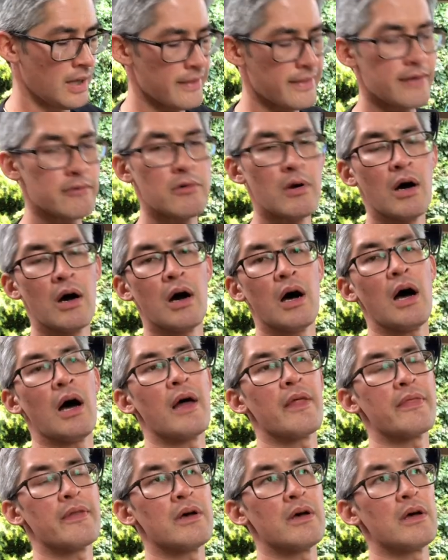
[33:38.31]
There are
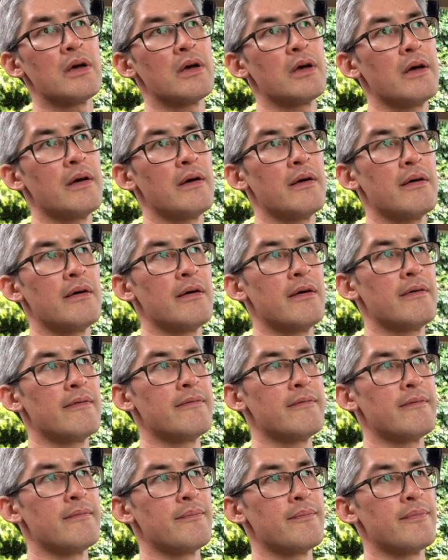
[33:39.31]
other
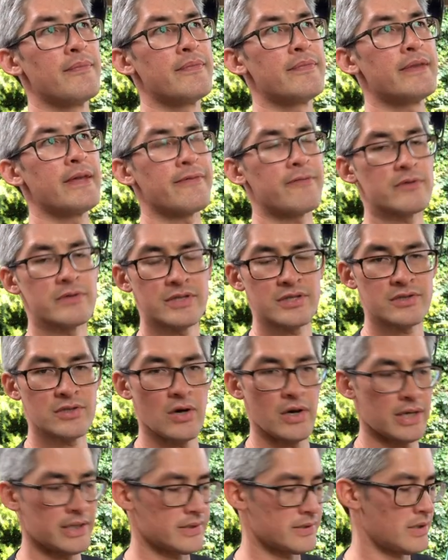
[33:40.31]
different
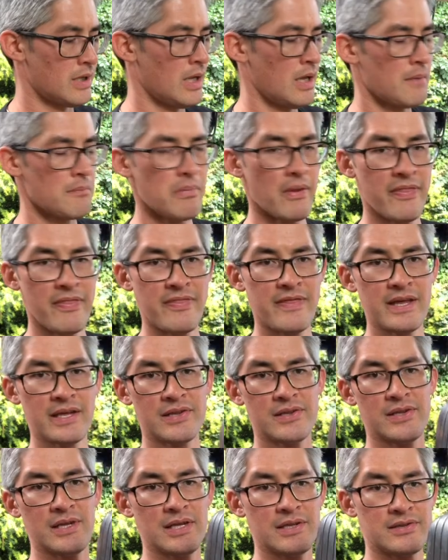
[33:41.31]
designs, but
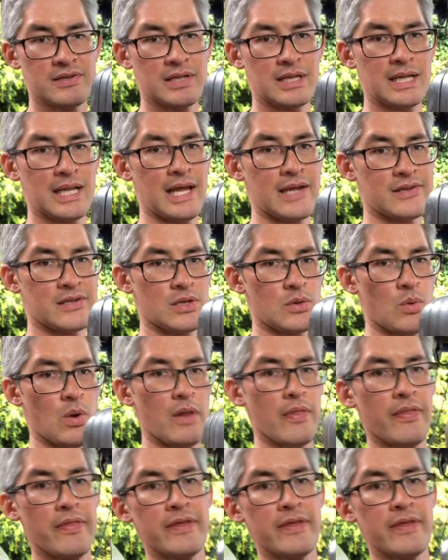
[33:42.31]
this is the classic one.